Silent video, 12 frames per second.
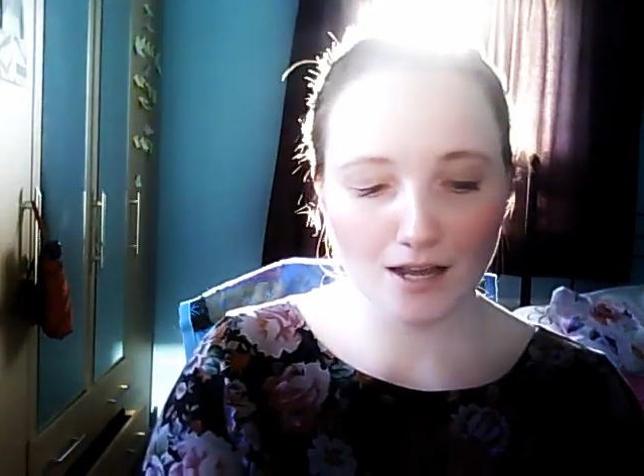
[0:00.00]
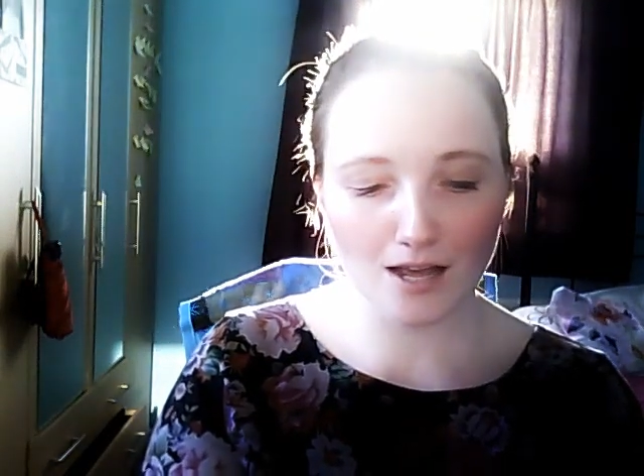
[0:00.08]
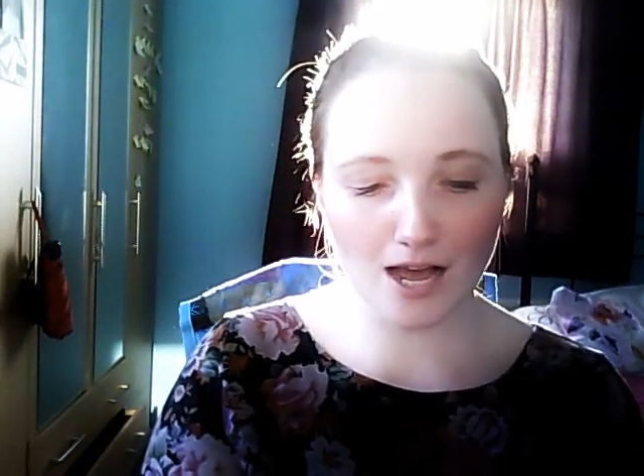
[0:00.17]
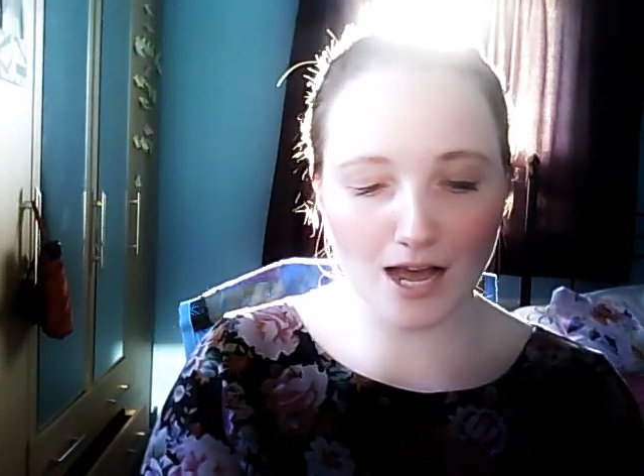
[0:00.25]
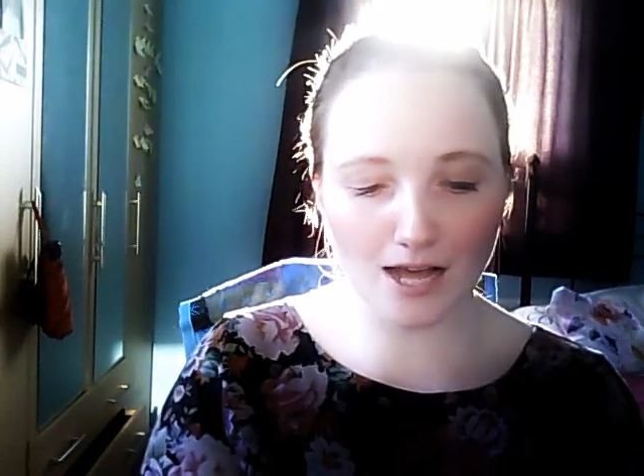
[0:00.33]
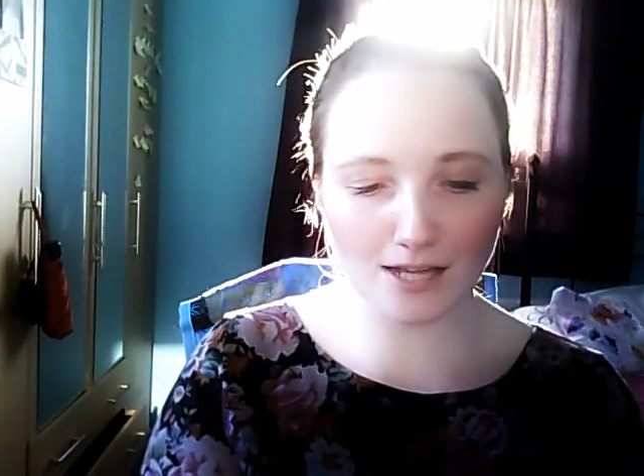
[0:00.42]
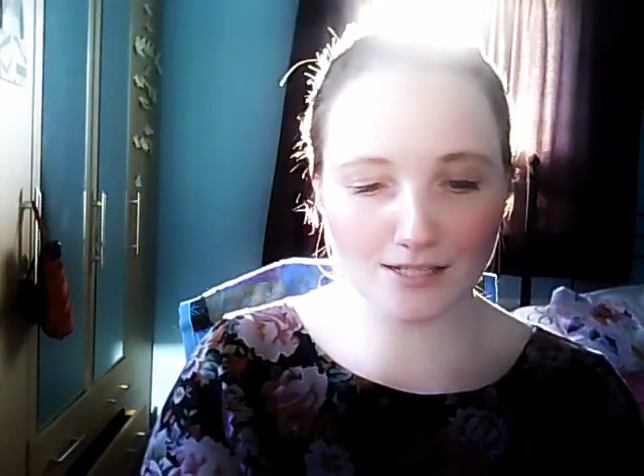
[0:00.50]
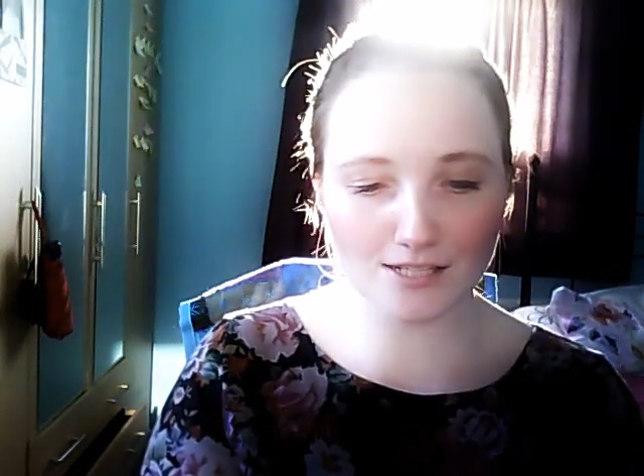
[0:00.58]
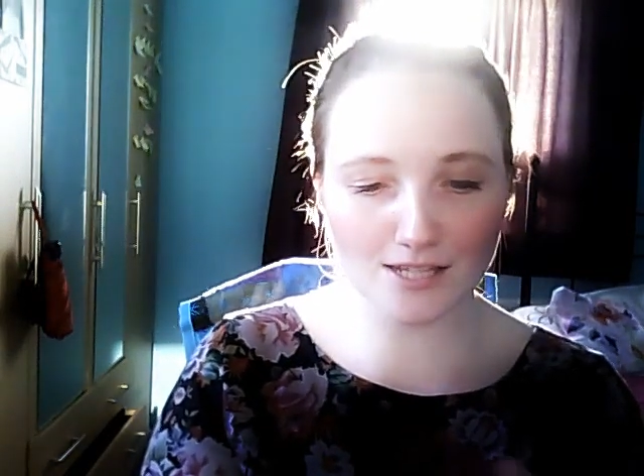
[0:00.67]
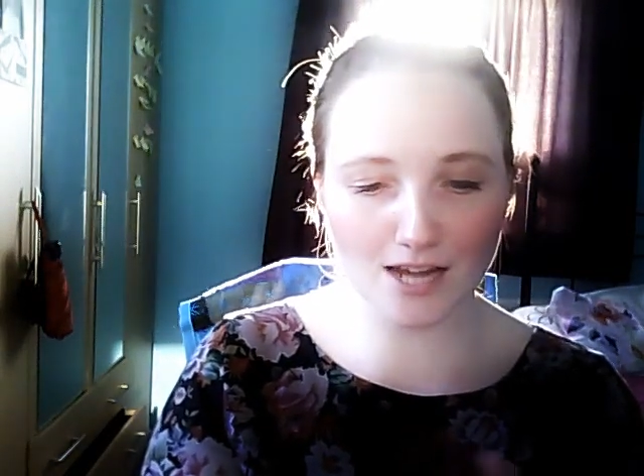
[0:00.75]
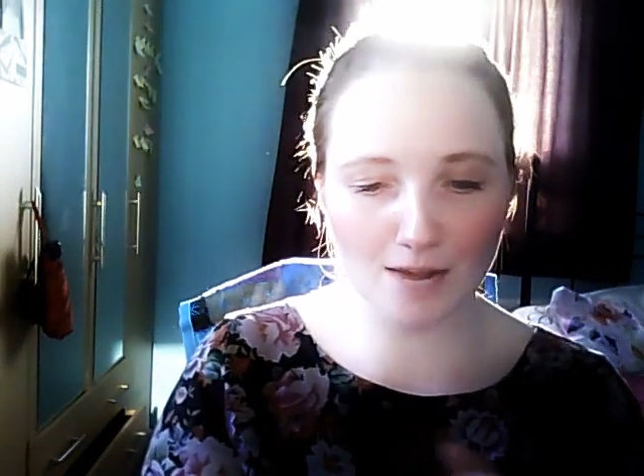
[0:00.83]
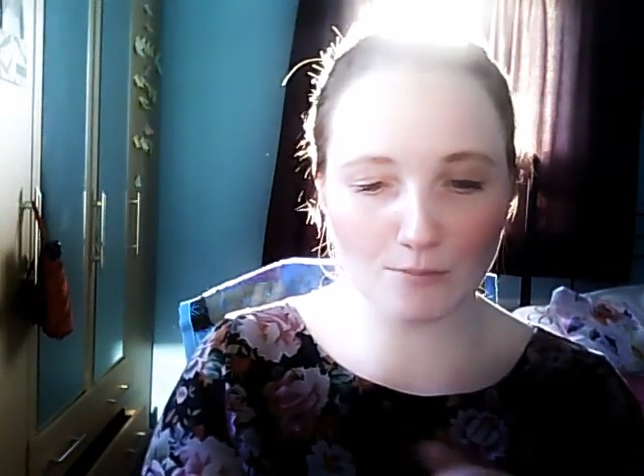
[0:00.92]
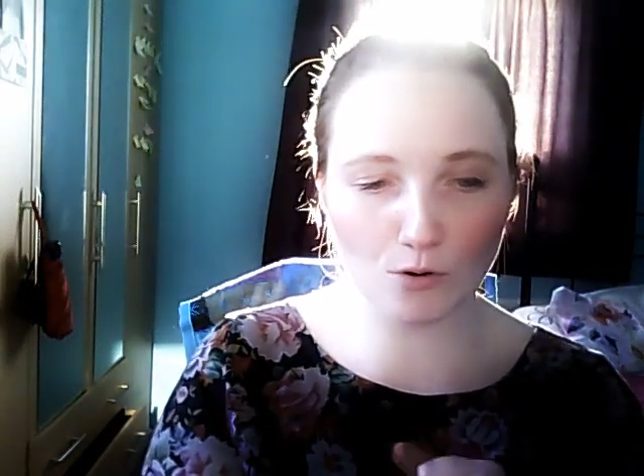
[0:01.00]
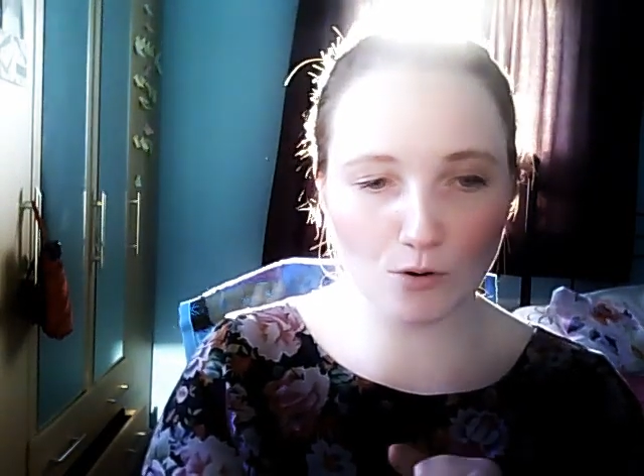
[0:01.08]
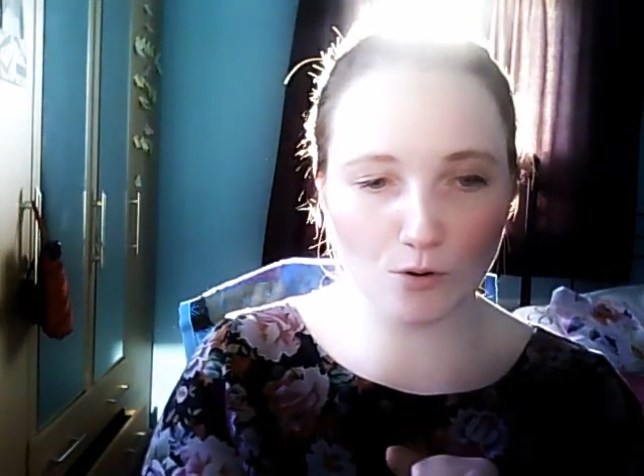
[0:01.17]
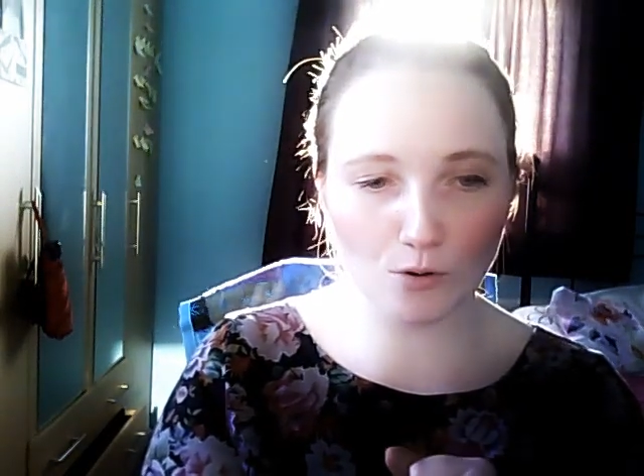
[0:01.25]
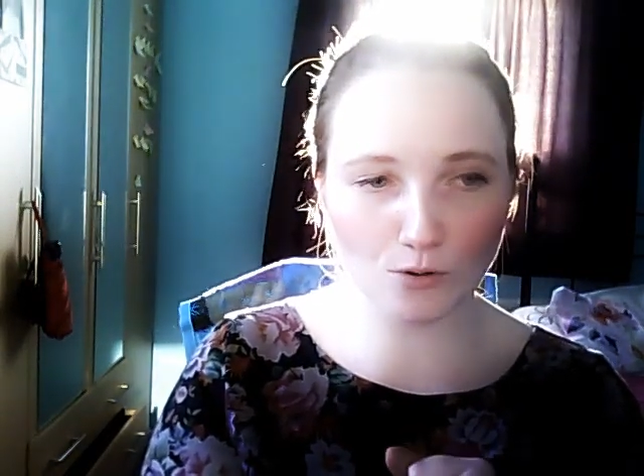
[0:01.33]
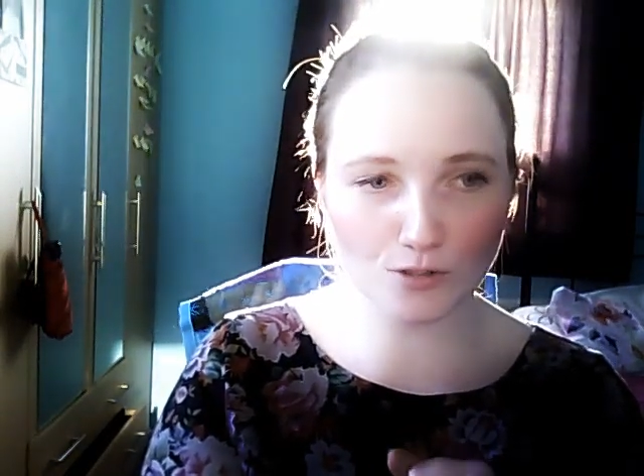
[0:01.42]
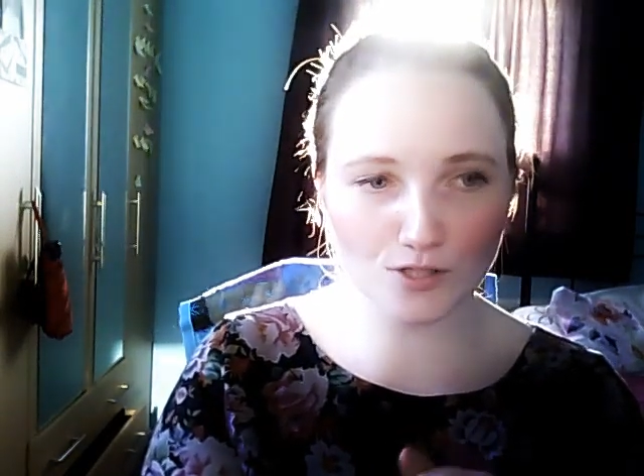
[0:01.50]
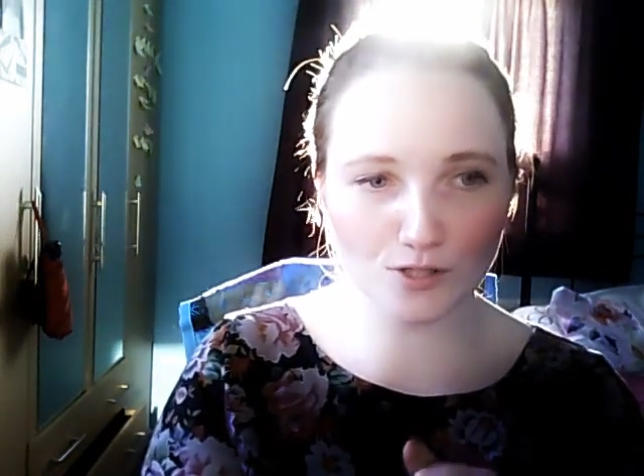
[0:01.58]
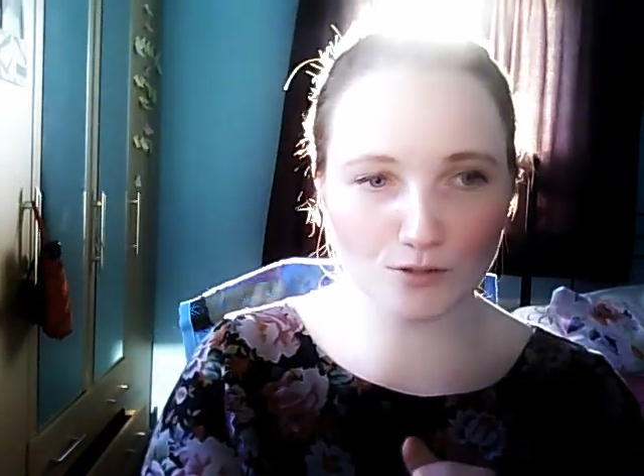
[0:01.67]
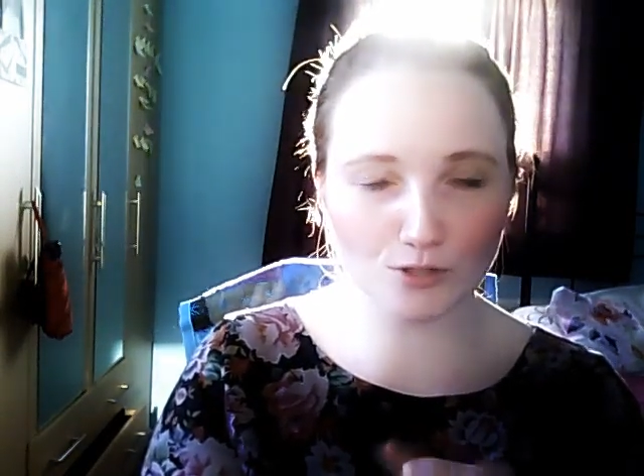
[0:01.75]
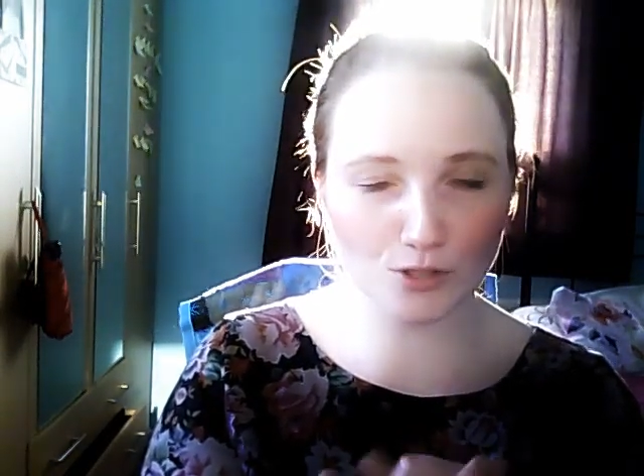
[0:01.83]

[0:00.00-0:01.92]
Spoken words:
And I'm also